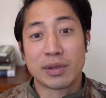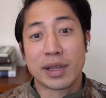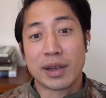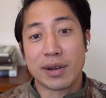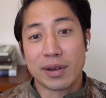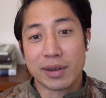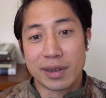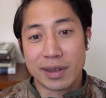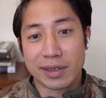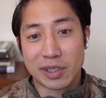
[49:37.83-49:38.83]
So they
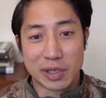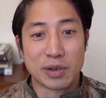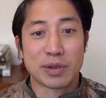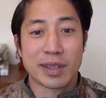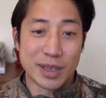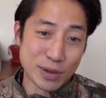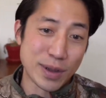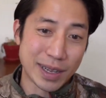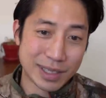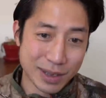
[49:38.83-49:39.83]
are stoked that
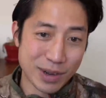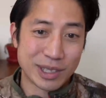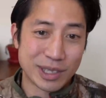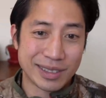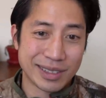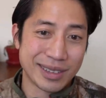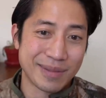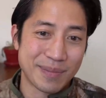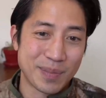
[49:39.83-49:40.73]
you asked the questions.